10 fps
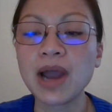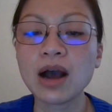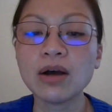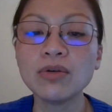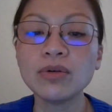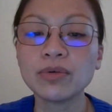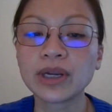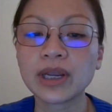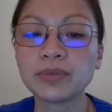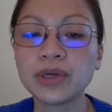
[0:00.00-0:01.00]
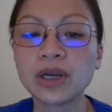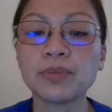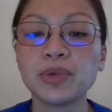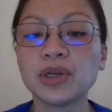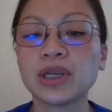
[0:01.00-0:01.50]
how can we
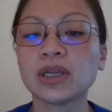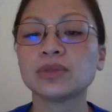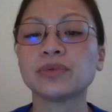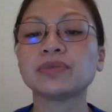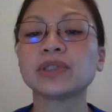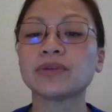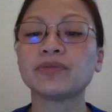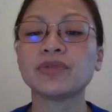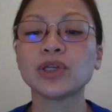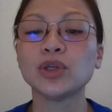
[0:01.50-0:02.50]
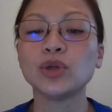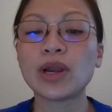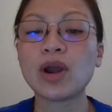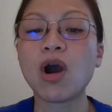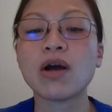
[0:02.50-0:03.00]
communicate this with different
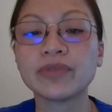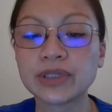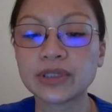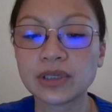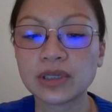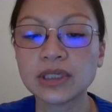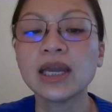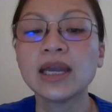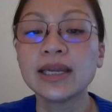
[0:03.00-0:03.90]
UN offices?